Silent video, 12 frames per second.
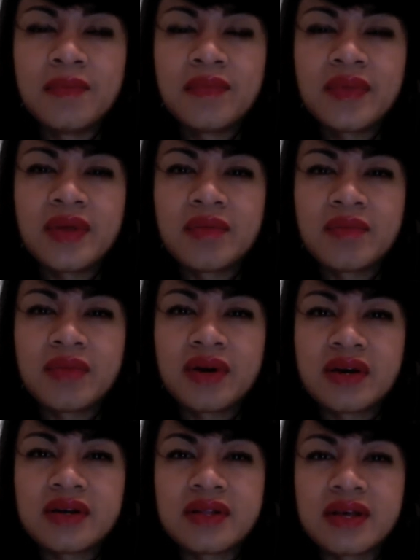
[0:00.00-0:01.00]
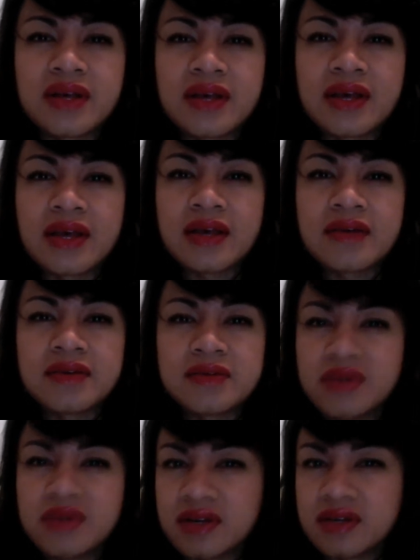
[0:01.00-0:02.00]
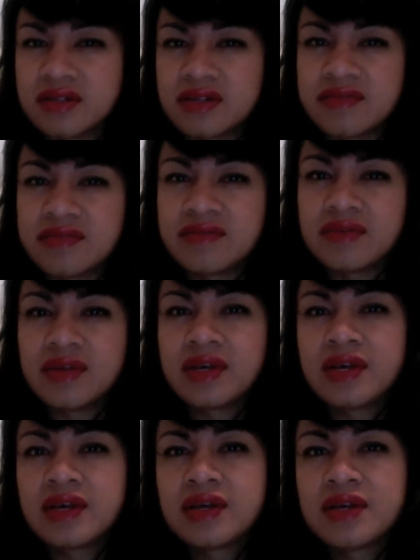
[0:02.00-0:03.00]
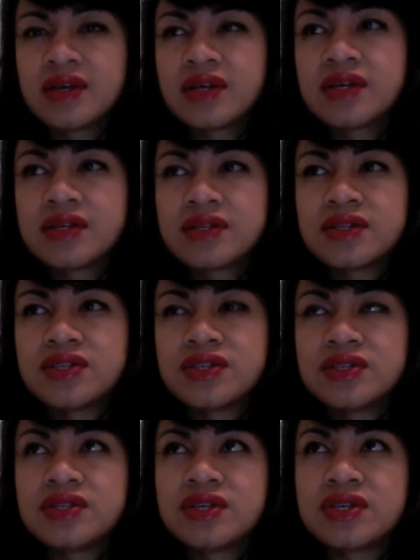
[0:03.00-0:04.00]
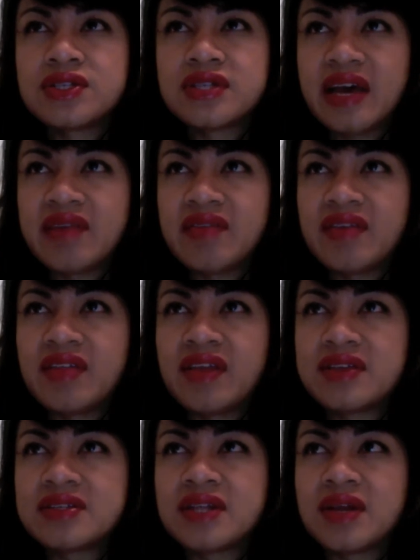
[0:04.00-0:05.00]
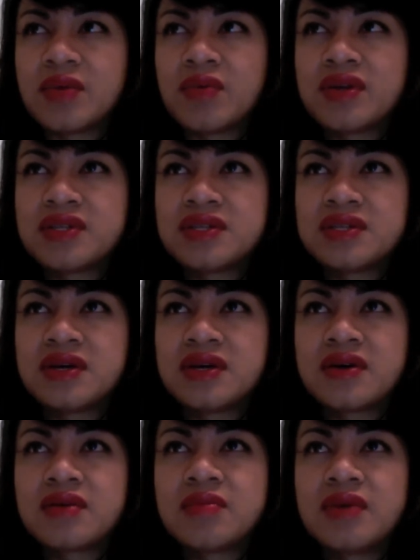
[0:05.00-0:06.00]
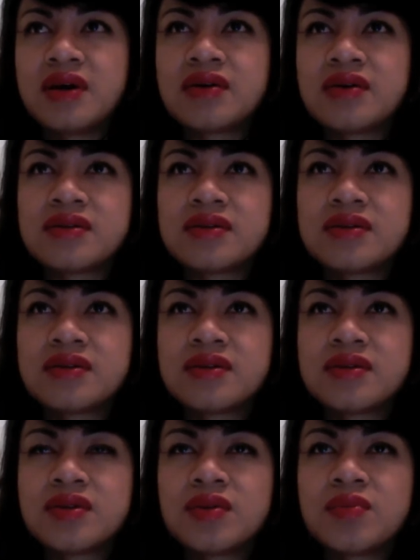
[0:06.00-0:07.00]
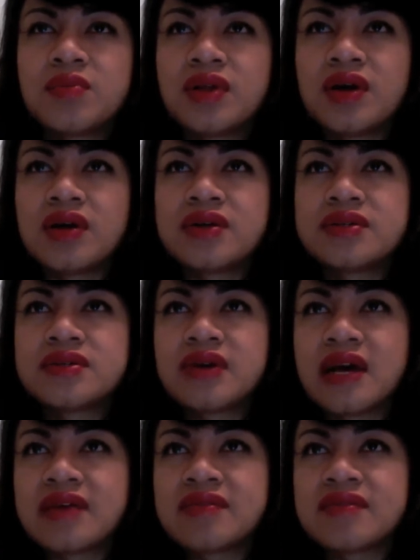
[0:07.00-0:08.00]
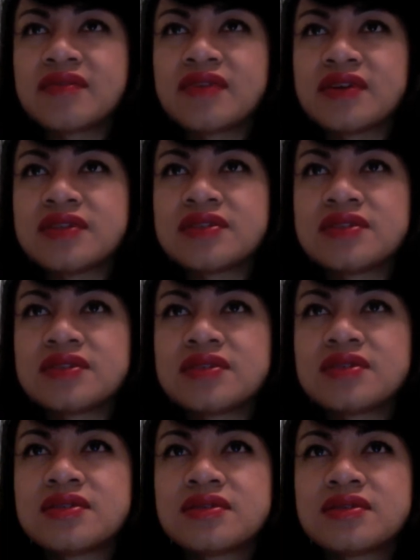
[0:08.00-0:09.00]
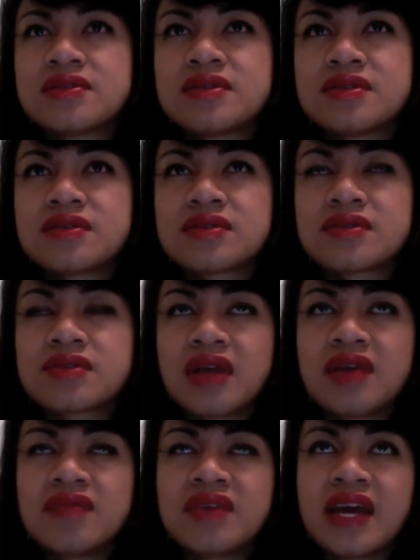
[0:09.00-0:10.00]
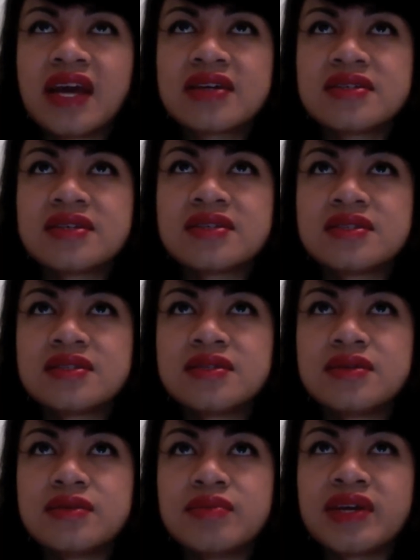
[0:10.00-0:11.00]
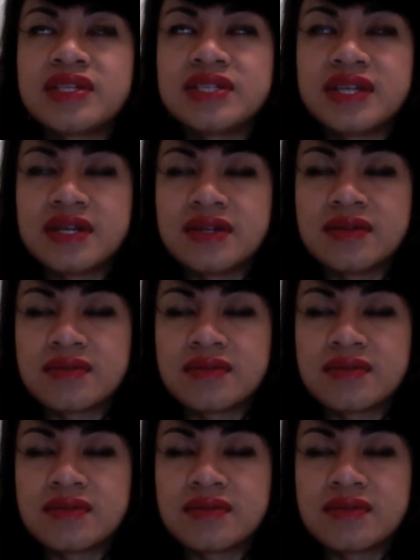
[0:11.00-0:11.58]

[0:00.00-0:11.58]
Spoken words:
and partly it was because of just having things that I wanted to talk about, but also having friends having access to my channel.